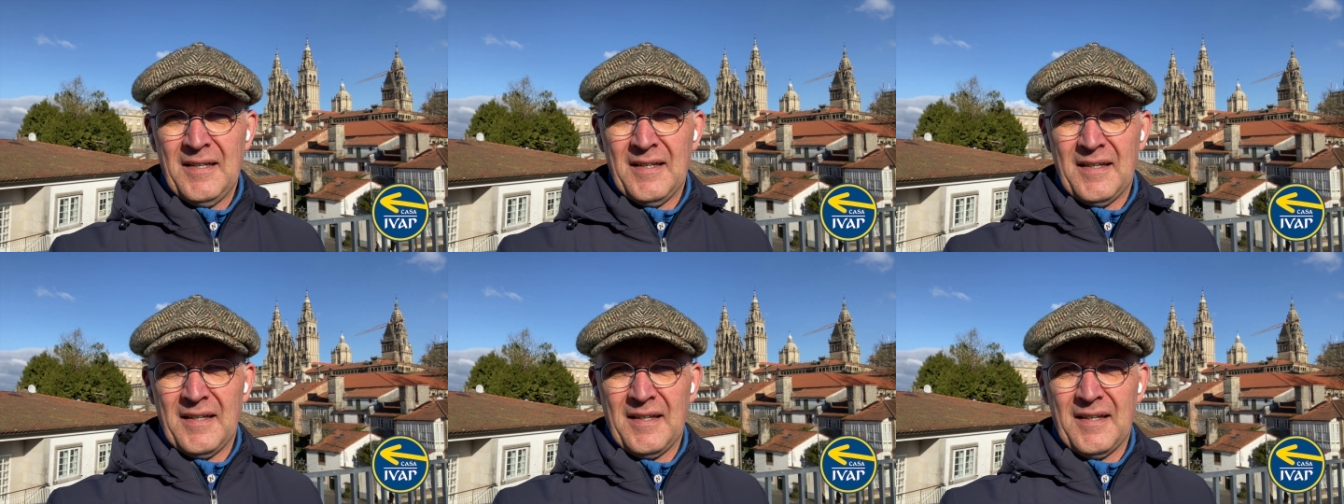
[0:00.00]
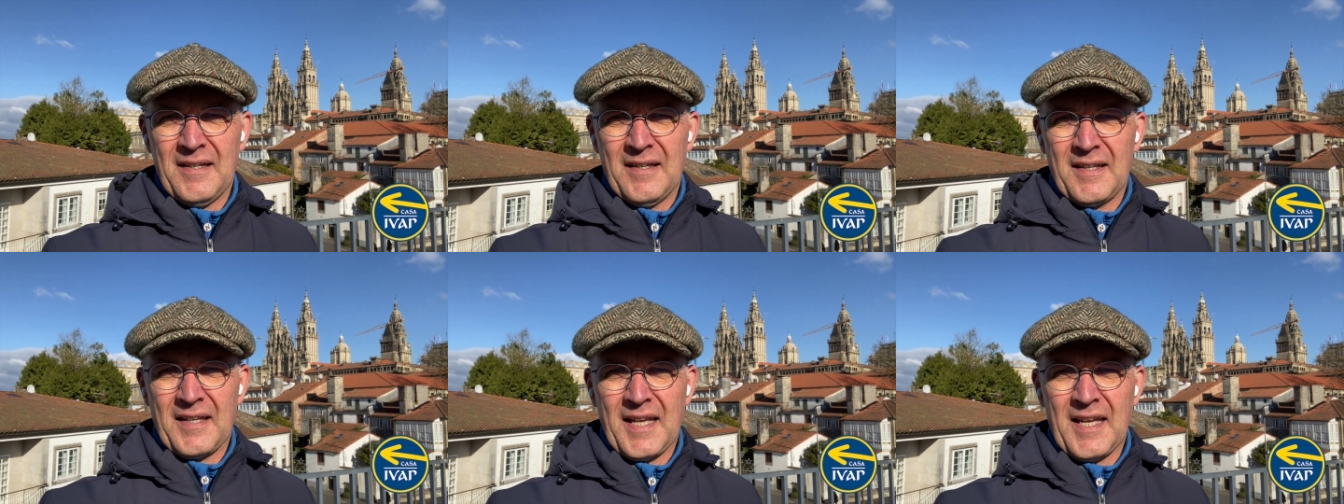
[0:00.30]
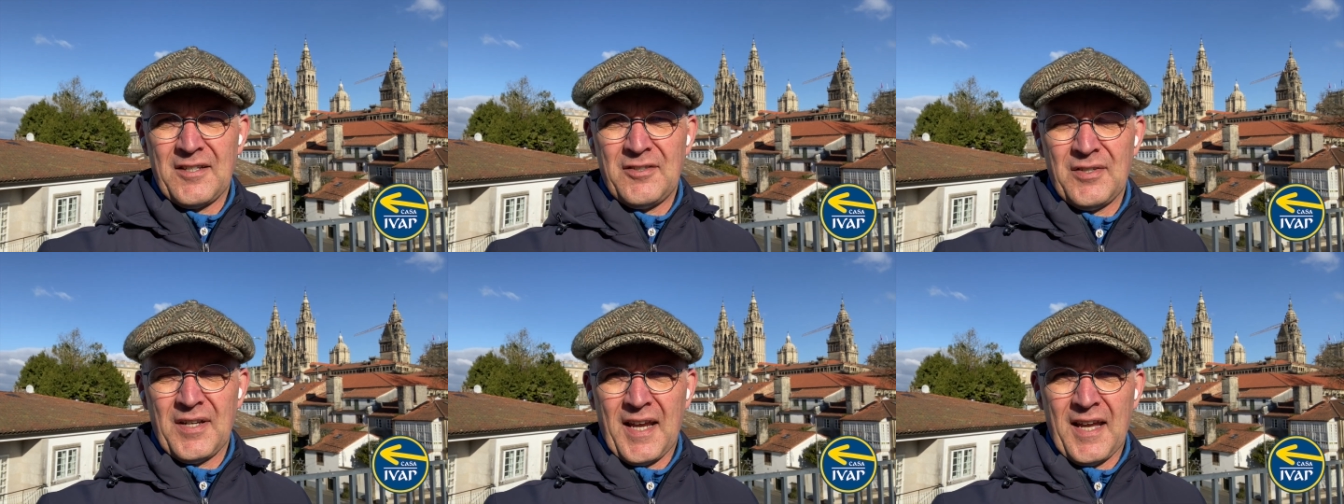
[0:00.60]

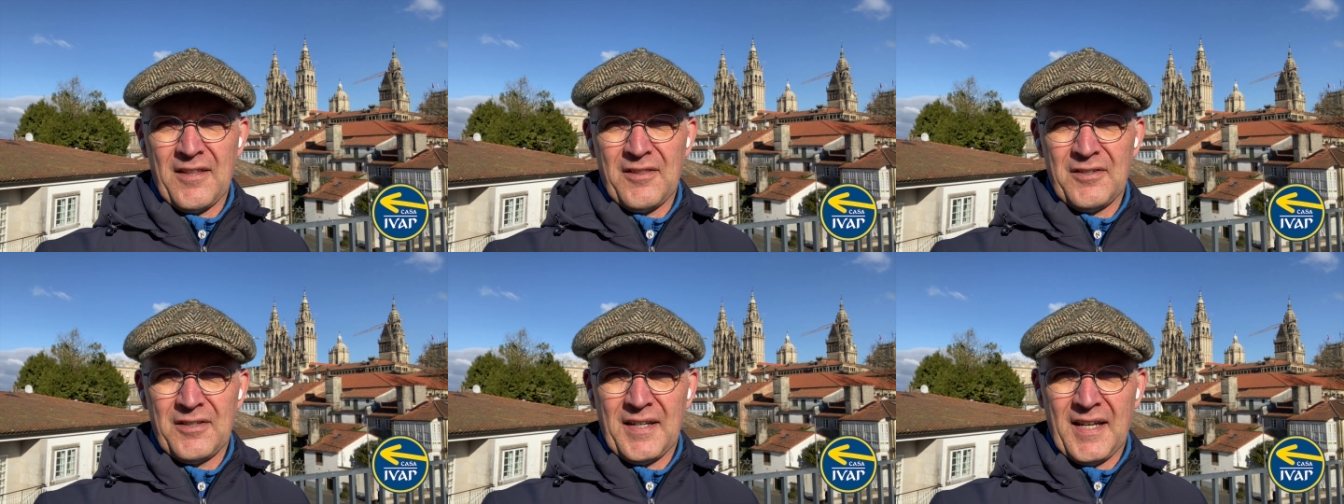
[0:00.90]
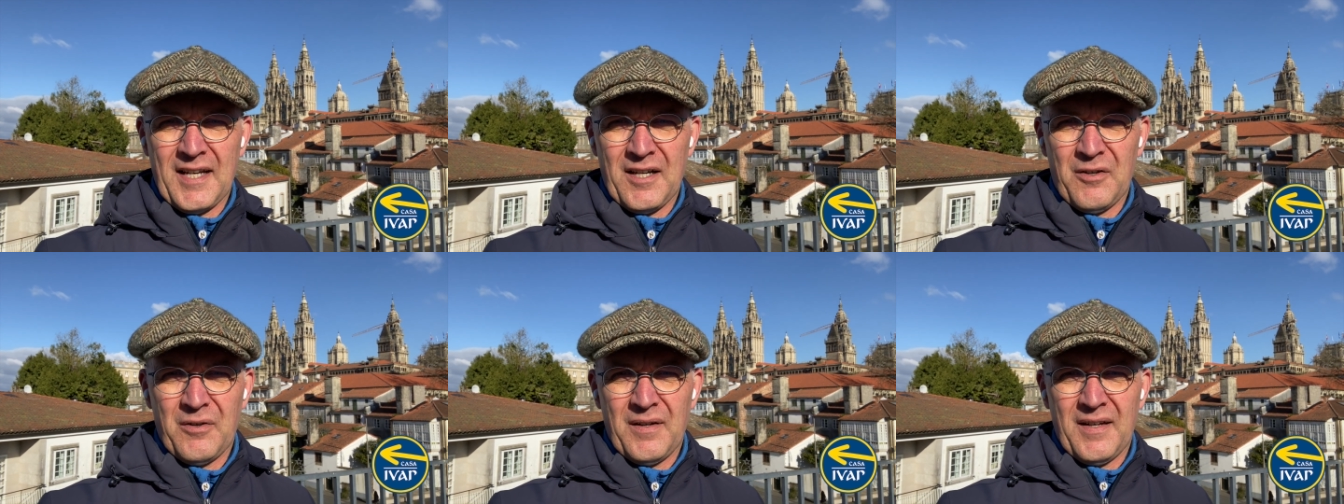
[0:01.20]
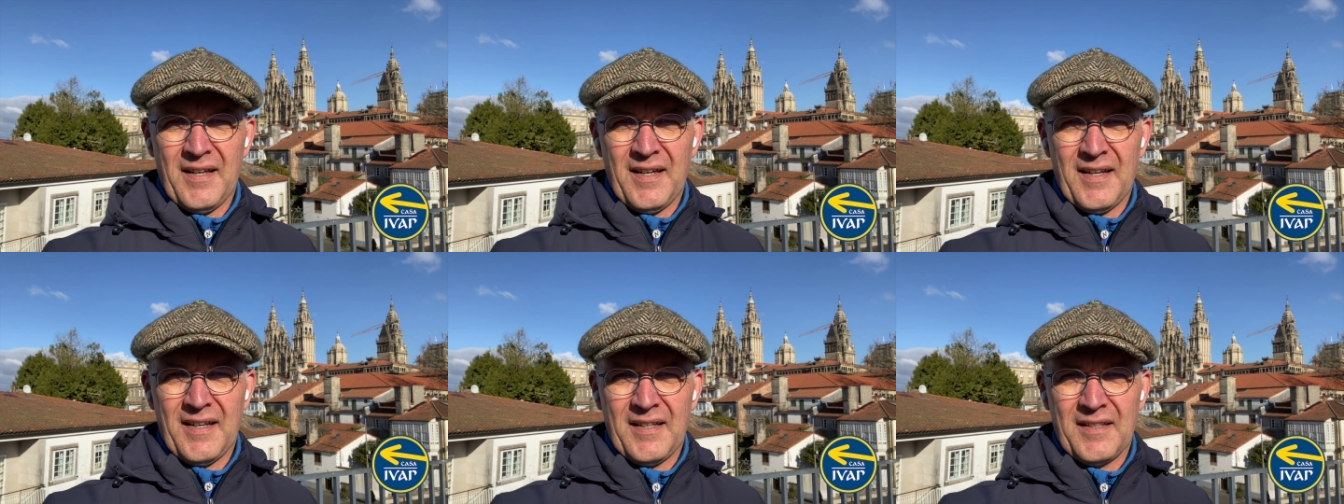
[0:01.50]
get-together now,
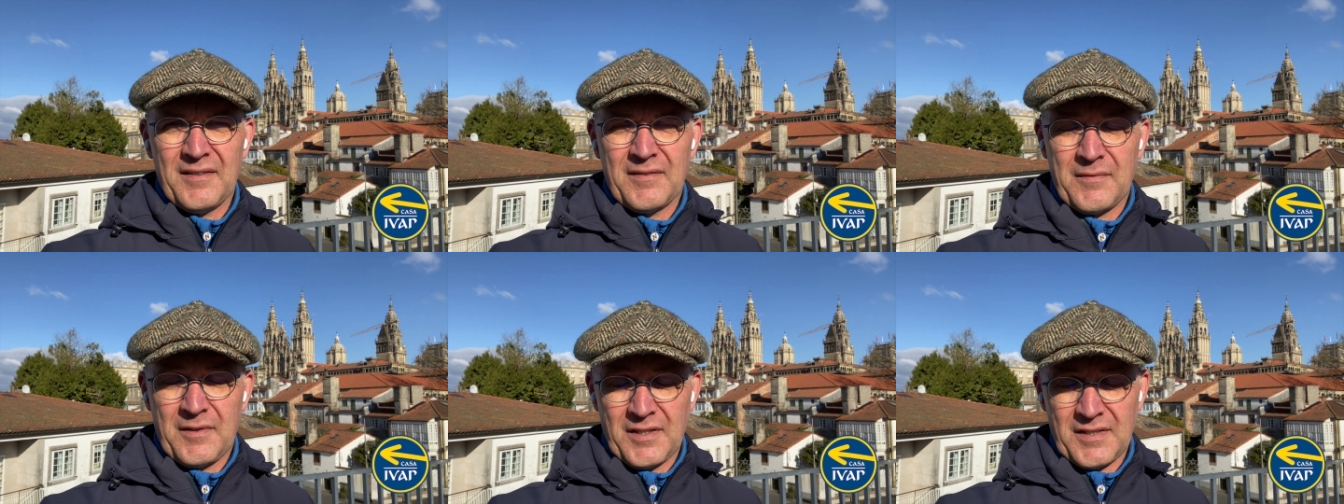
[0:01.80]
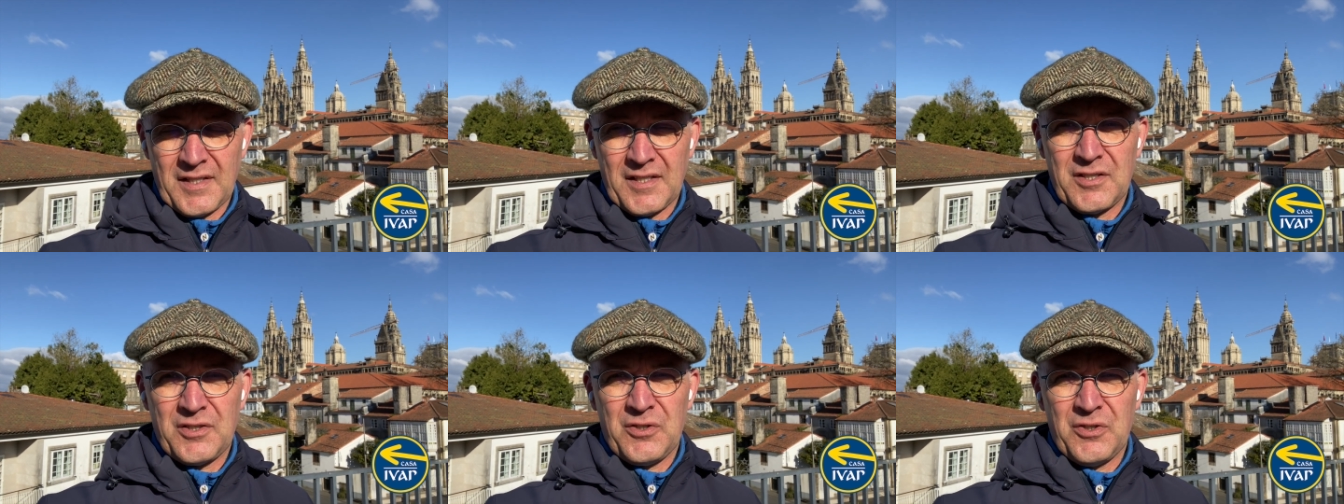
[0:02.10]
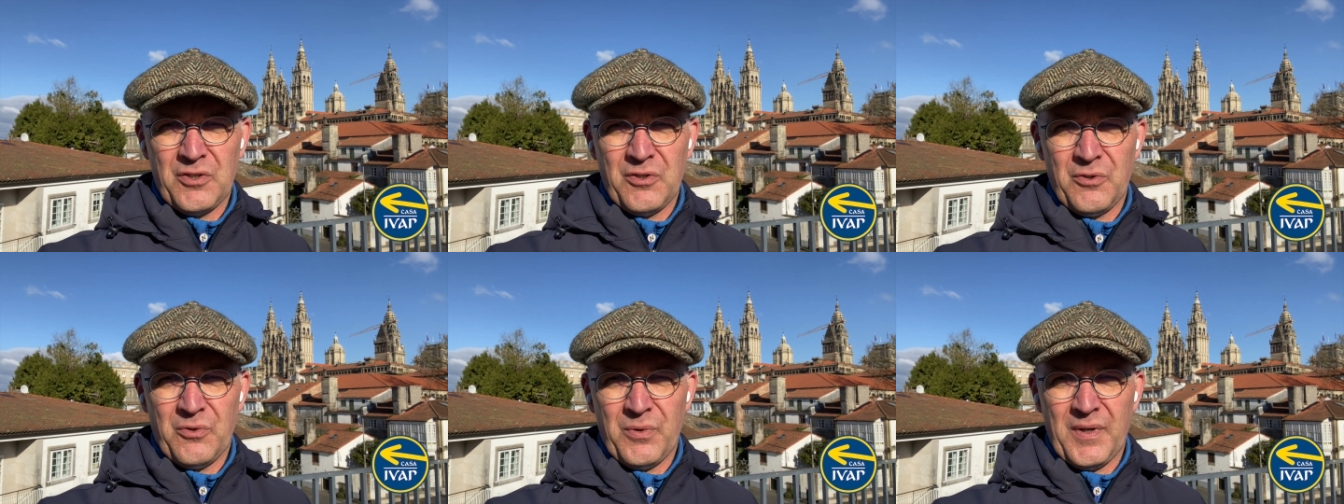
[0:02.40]
because it's
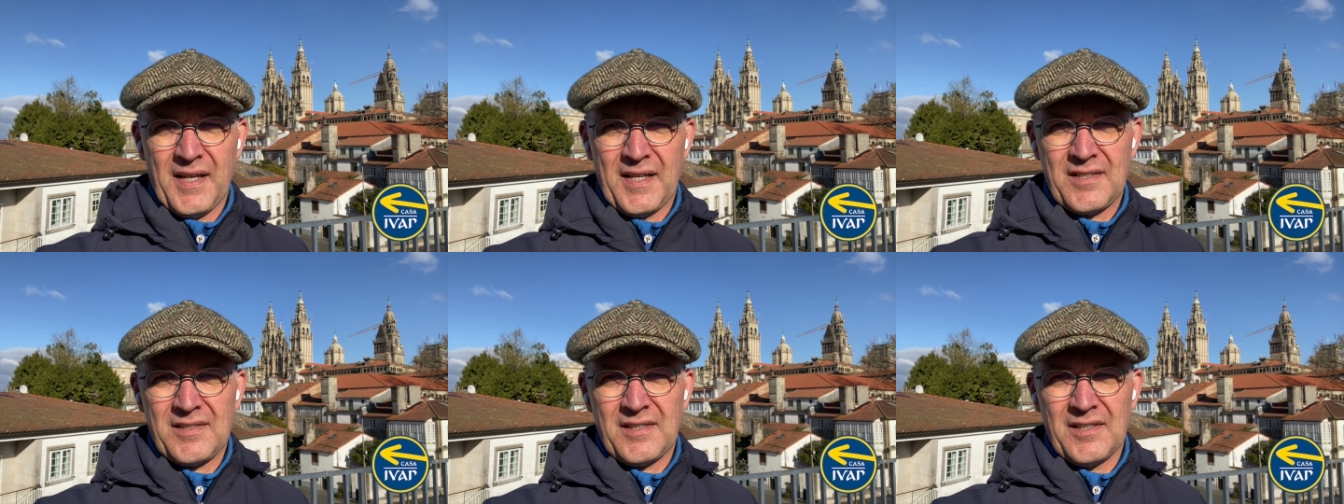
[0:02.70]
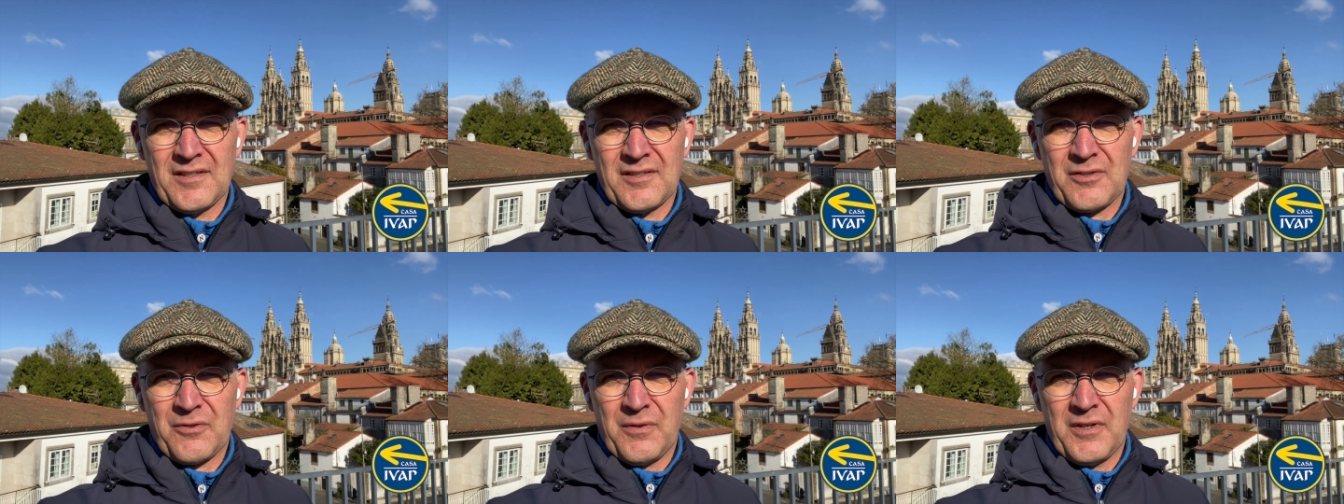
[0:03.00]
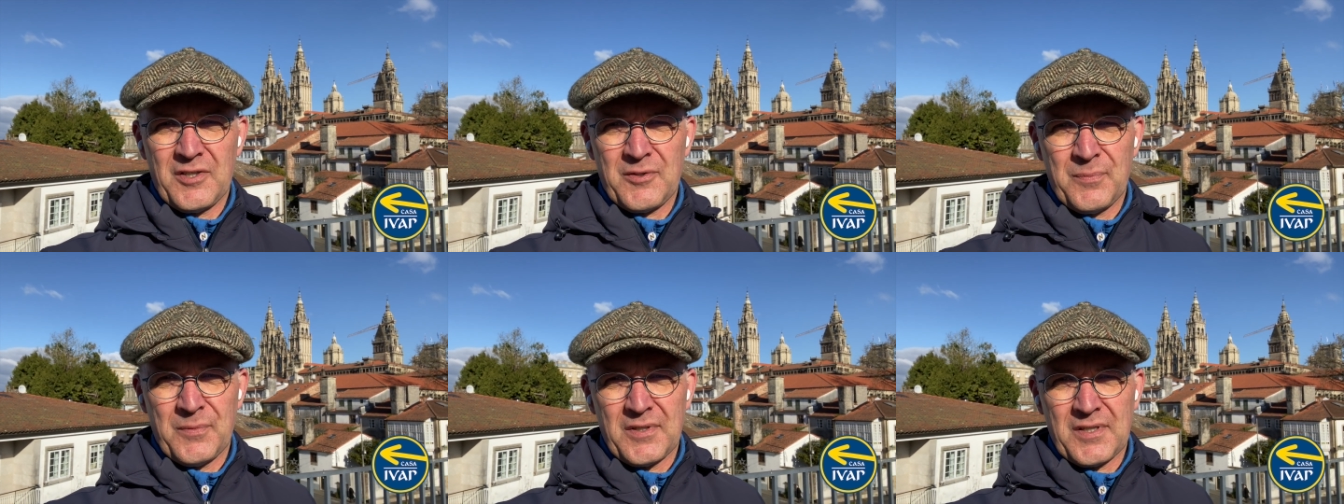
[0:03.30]
2 weeks since
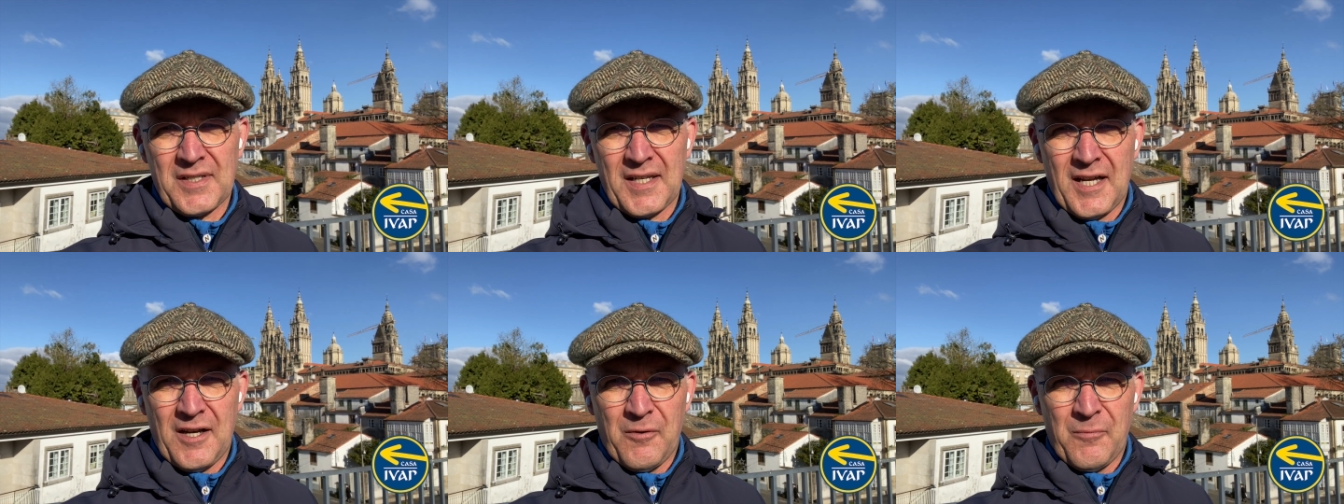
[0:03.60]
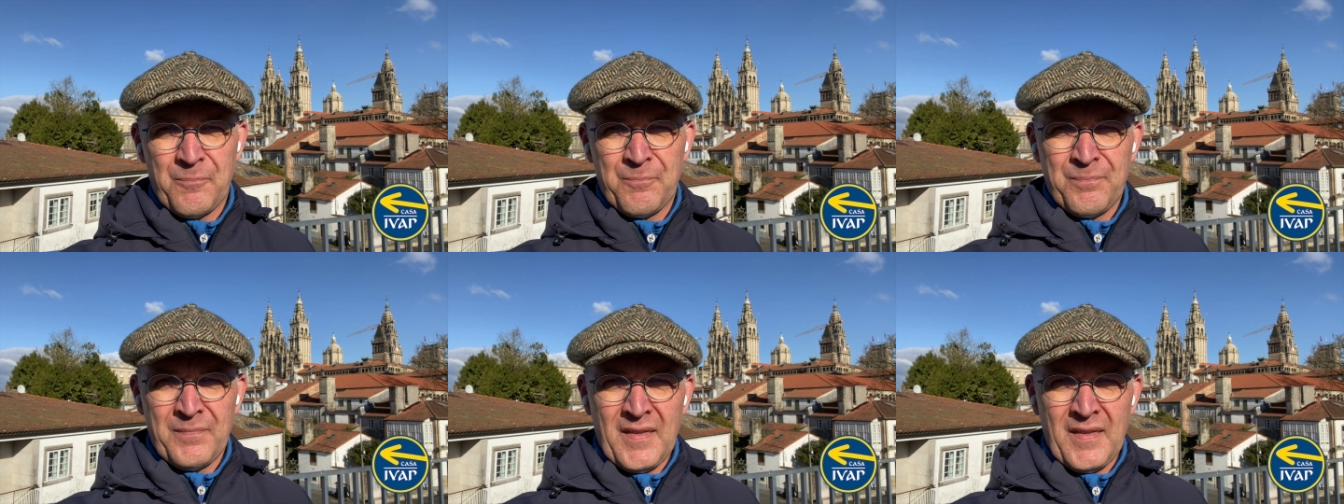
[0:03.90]
Christmas now,